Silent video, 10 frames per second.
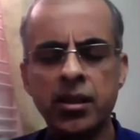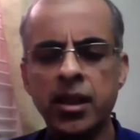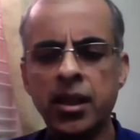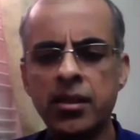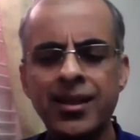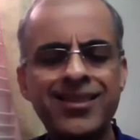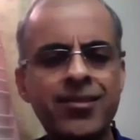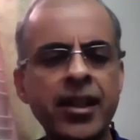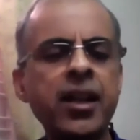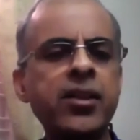the
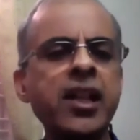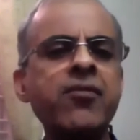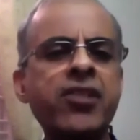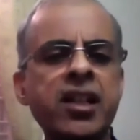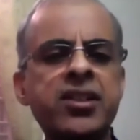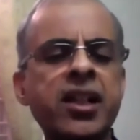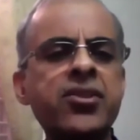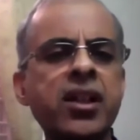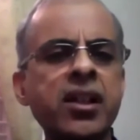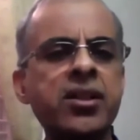strain on the
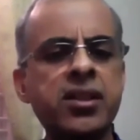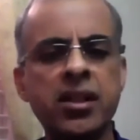infrastructure is